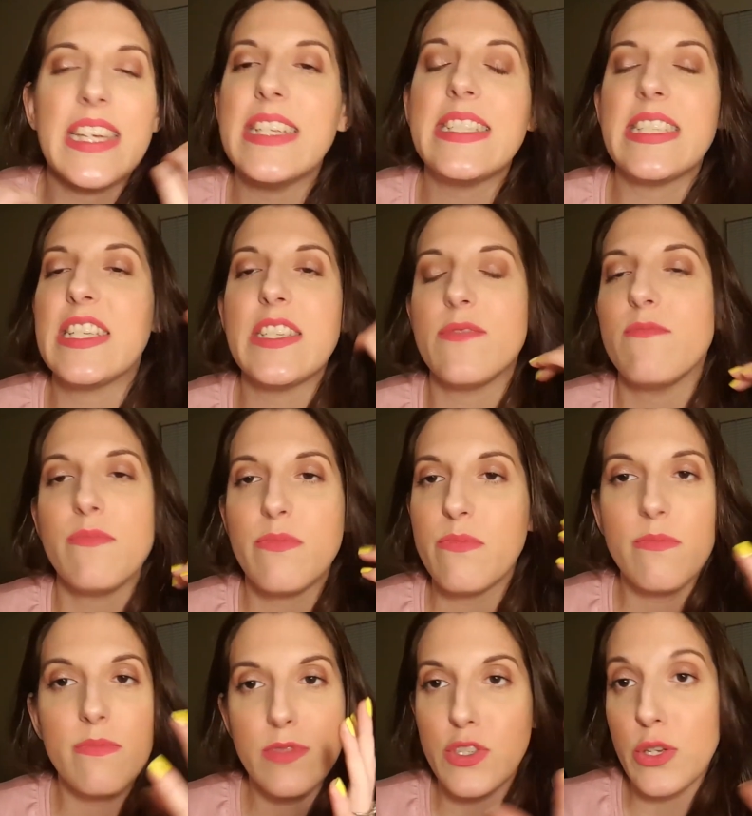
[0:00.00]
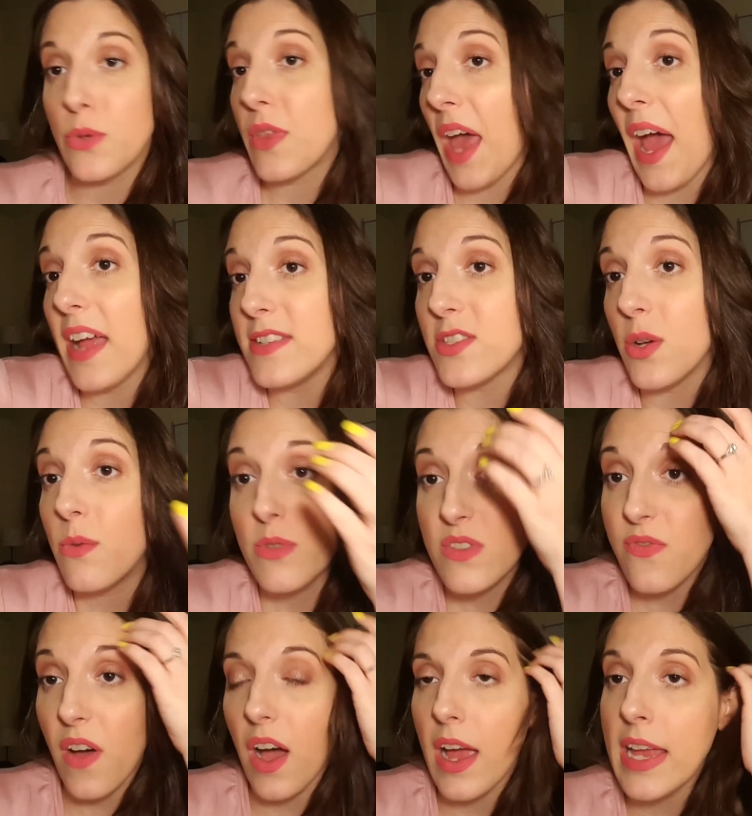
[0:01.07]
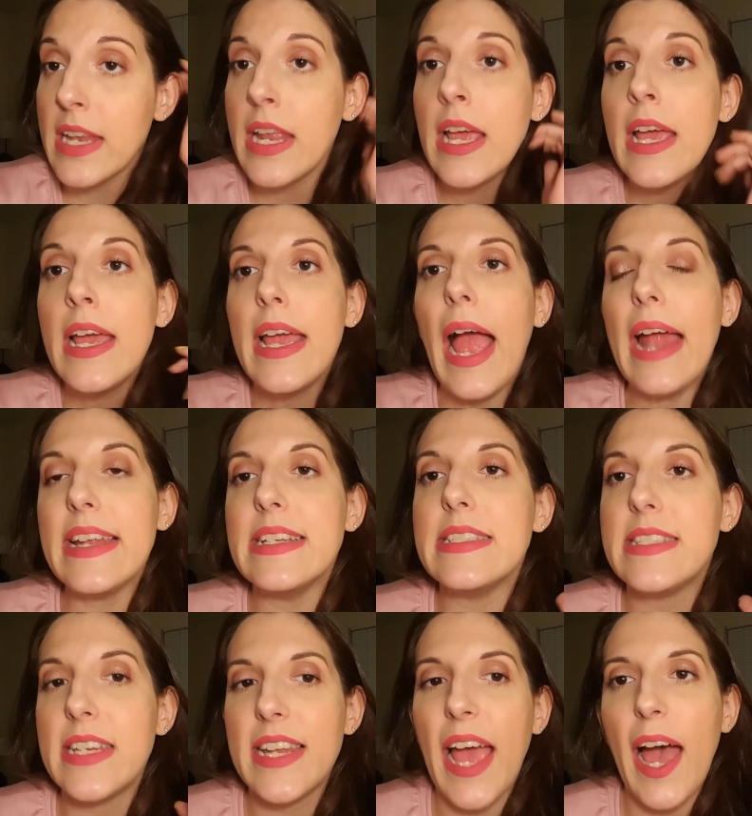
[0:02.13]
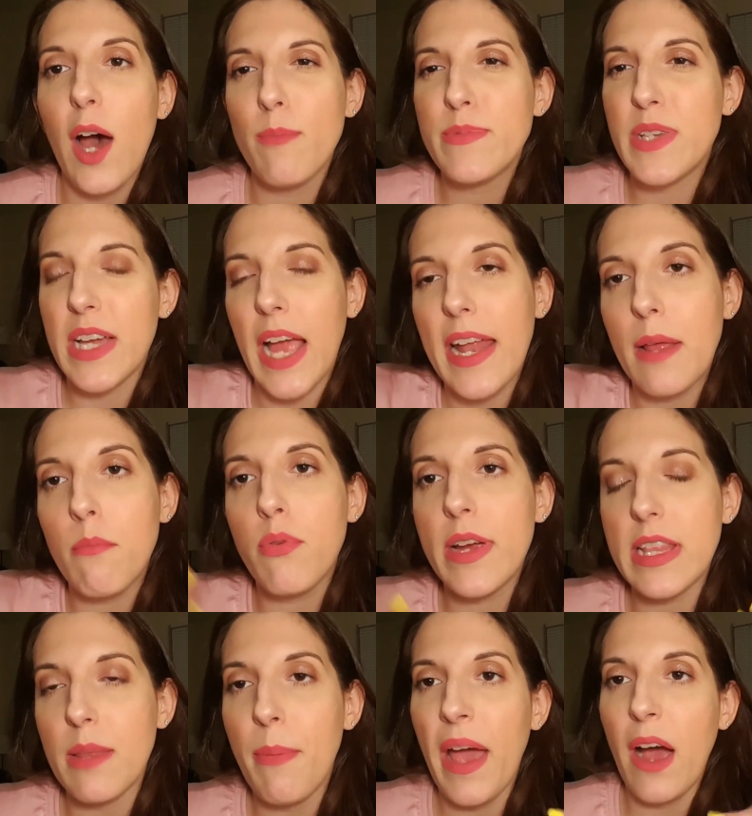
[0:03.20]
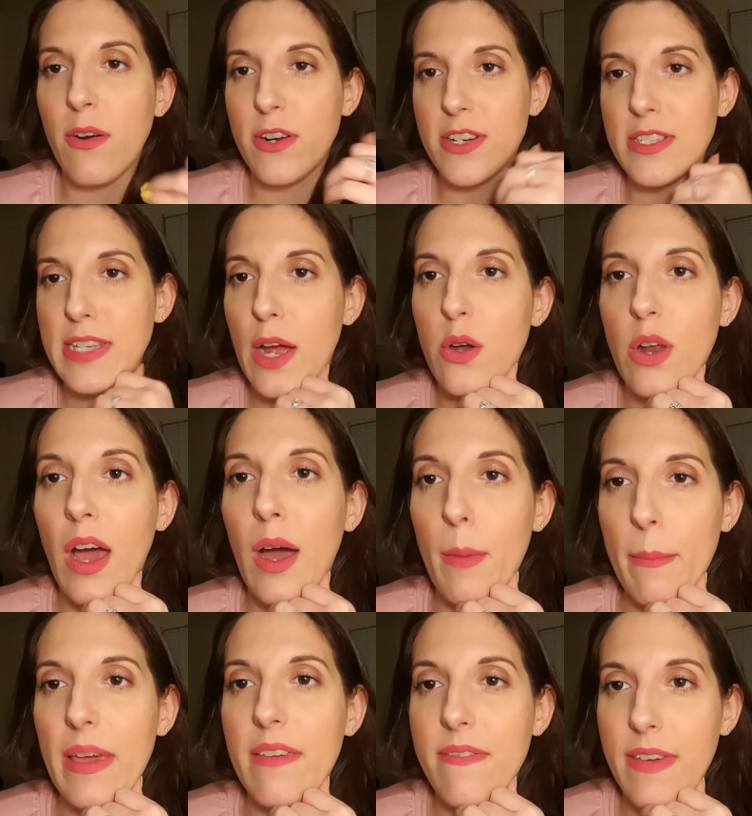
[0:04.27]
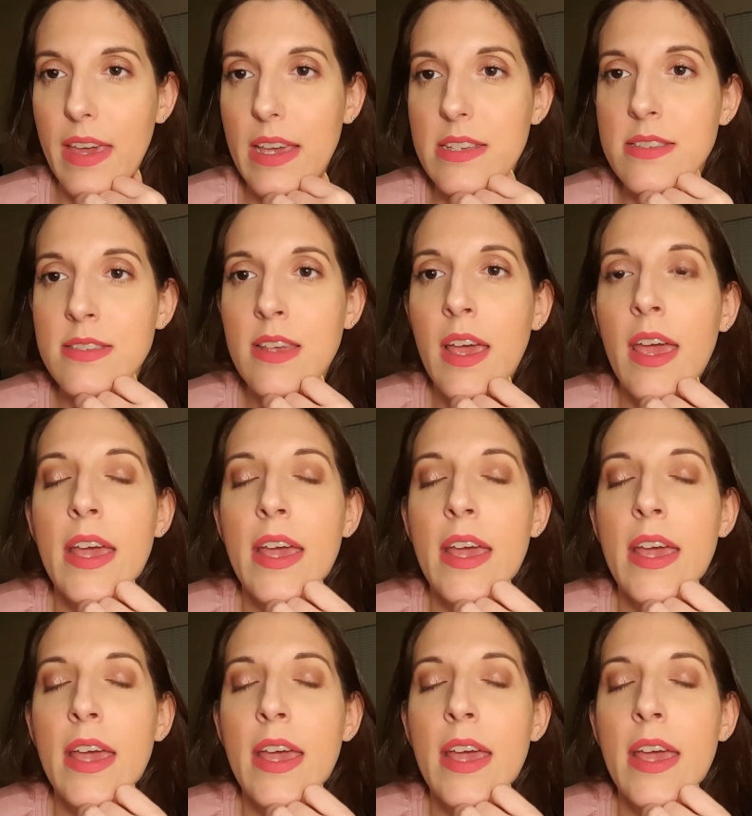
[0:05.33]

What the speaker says: It didn't do that, so it's fine, and it did help to kind of bring the powders down on my face.